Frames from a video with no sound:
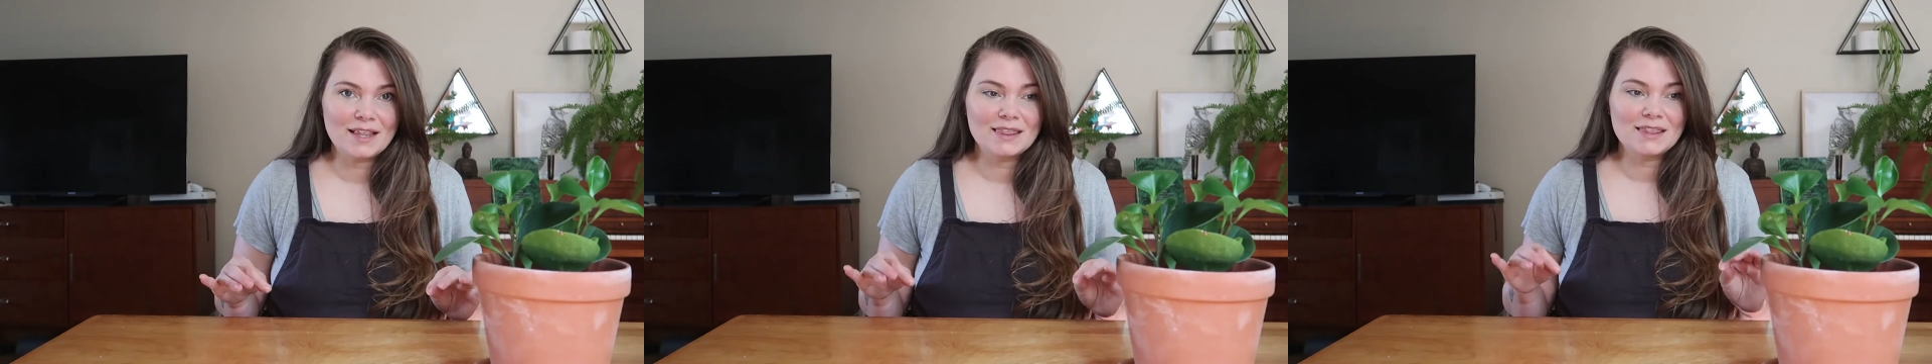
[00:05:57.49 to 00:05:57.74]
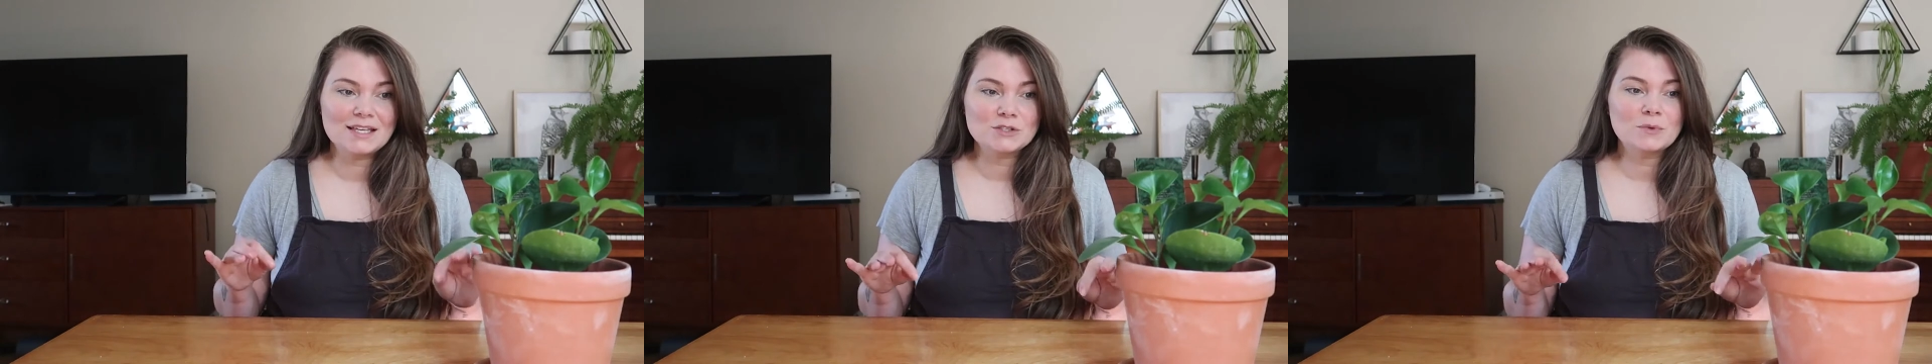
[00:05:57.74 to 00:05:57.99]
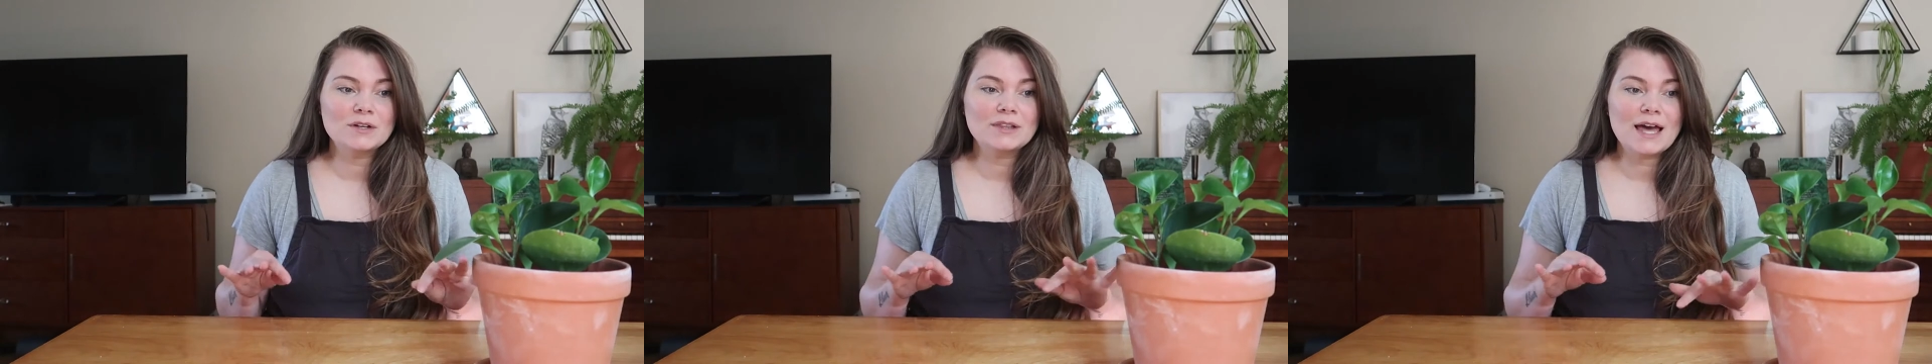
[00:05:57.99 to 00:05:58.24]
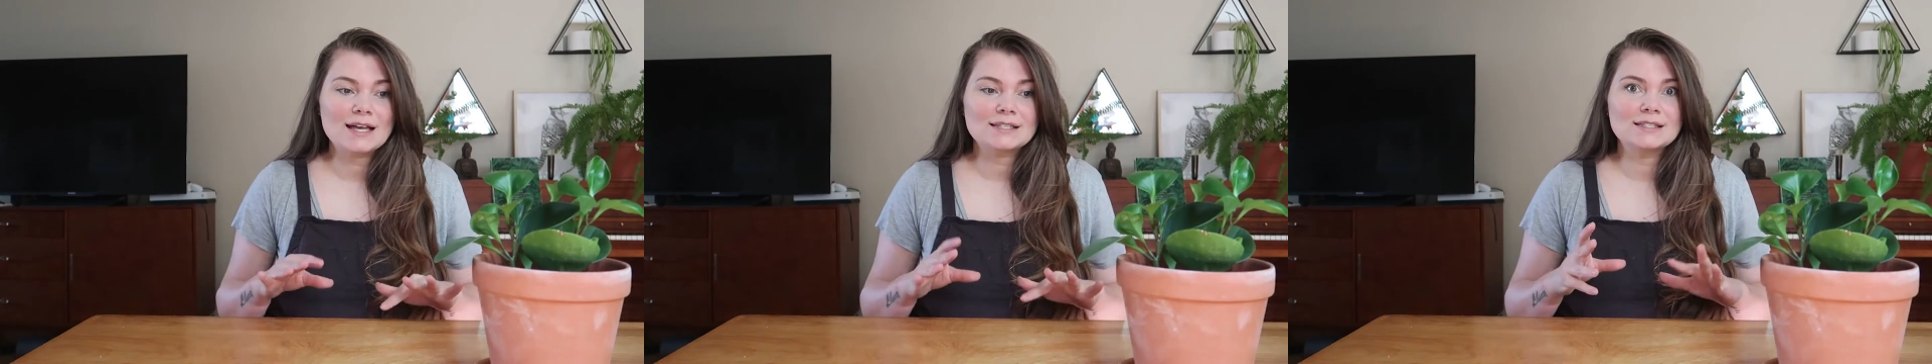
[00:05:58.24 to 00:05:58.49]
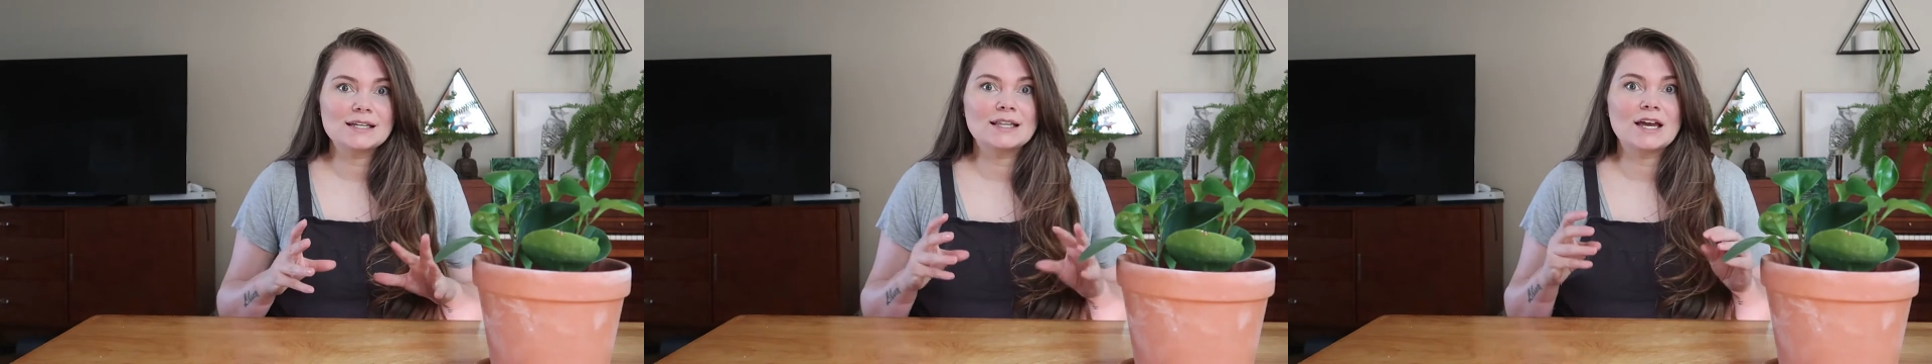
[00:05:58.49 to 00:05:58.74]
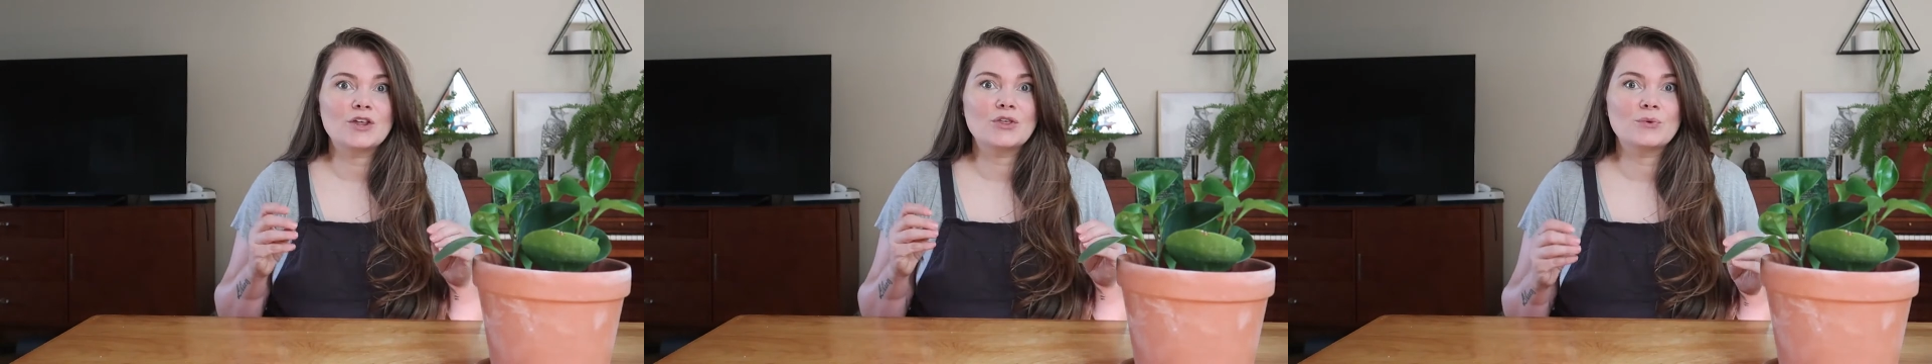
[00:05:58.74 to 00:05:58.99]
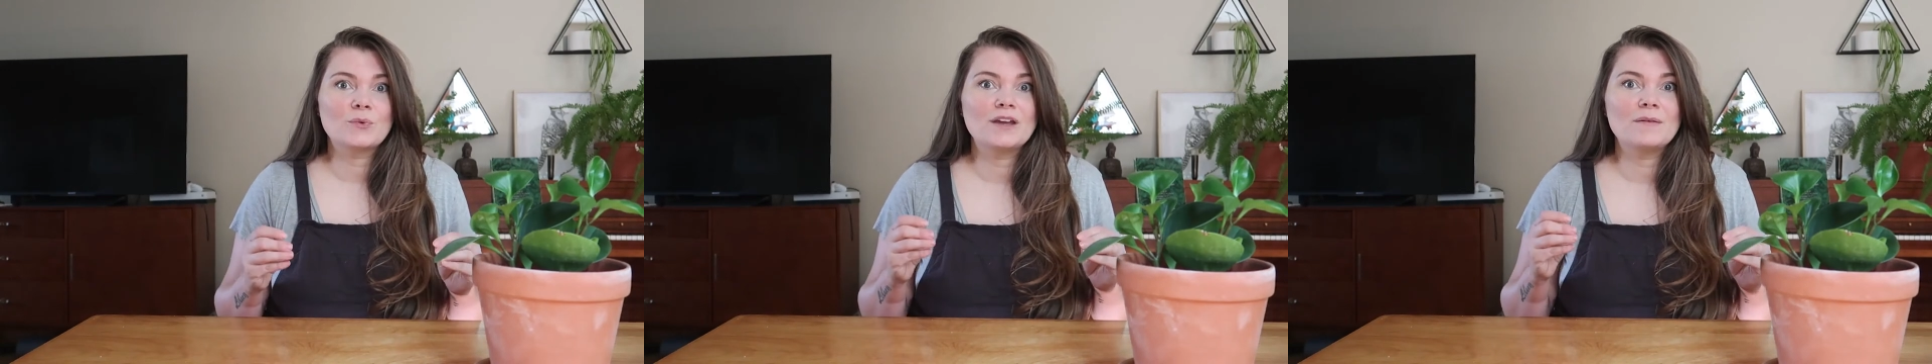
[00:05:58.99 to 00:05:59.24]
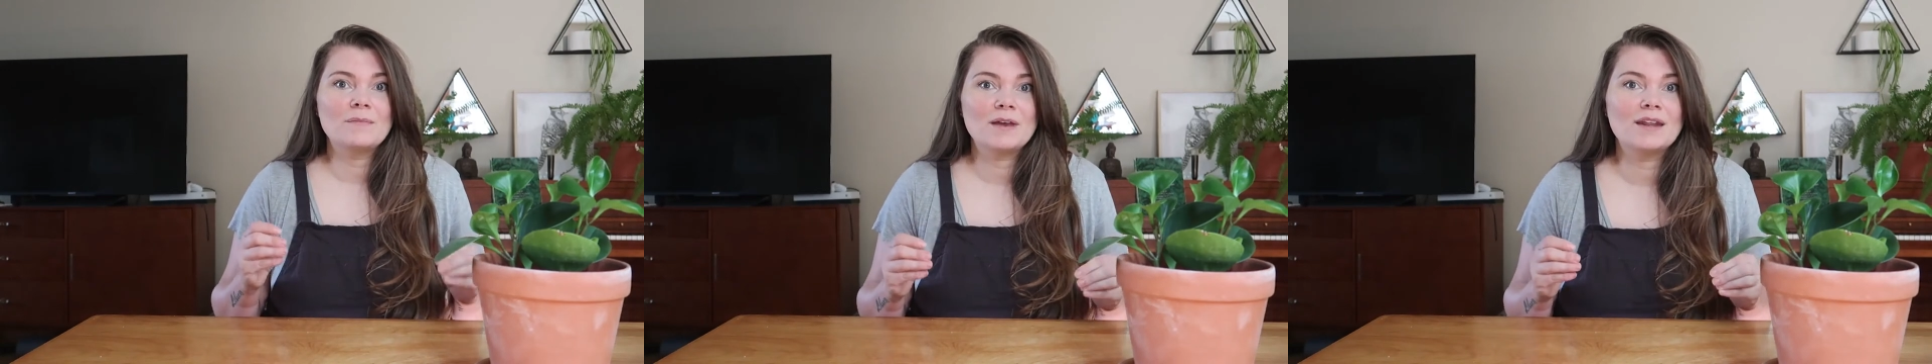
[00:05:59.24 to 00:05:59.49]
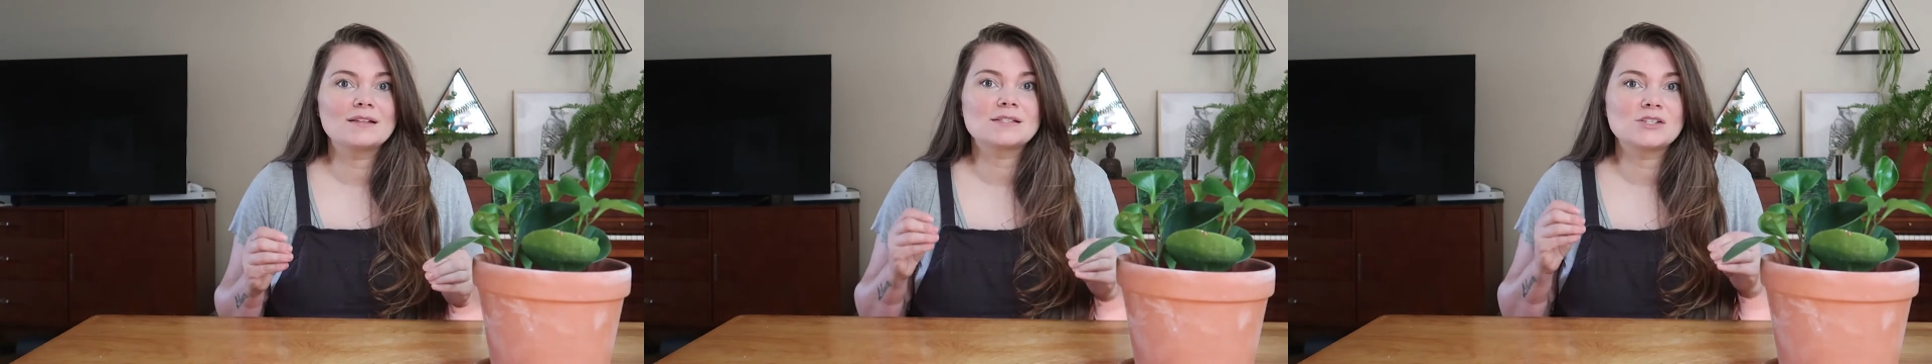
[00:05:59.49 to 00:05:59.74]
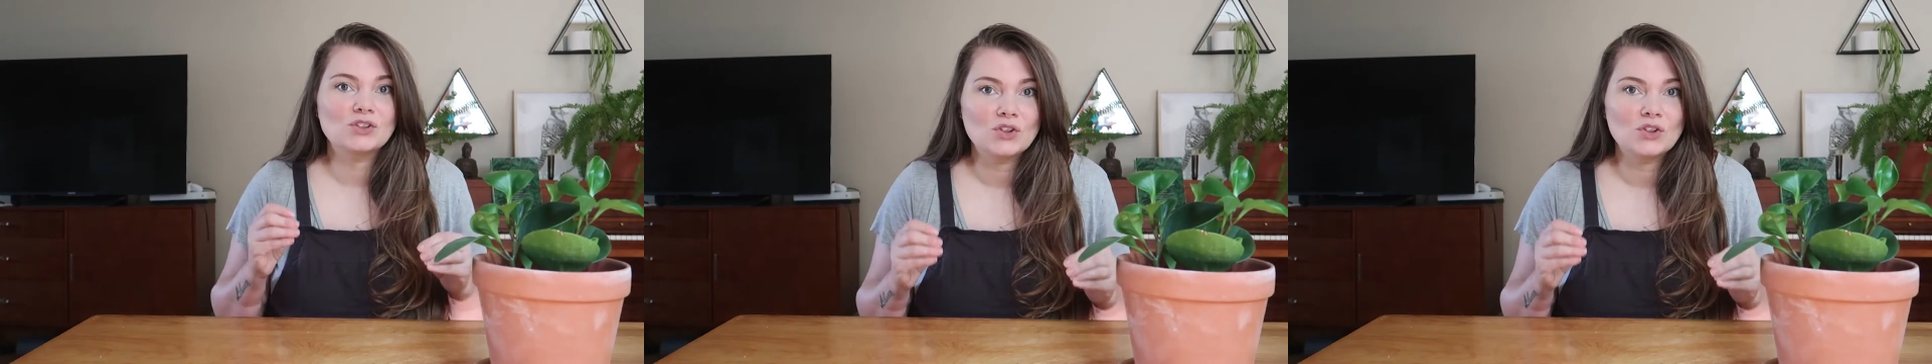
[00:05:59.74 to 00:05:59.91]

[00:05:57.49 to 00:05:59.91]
These were lasting like three minutes